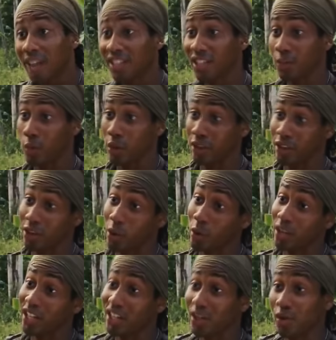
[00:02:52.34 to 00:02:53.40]
I just want to
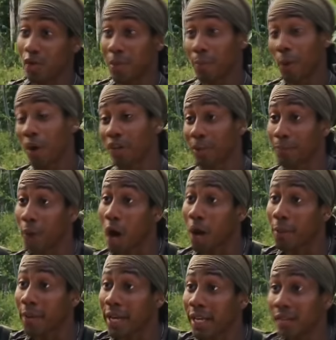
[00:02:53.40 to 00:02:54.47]
throw another shrimp on you,
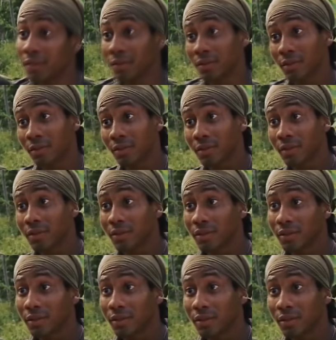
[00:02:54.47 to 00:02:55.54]
Bobby. That shit ain't
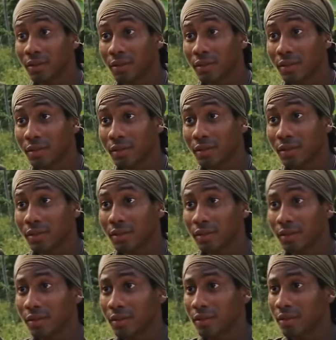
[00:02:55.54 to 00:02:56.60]
funny. Hey,
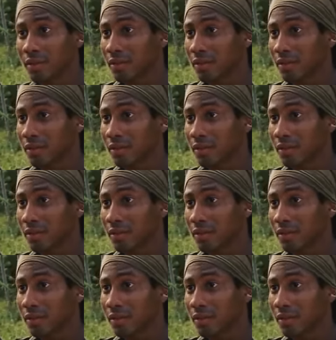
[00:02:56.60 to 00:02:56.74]
fellas,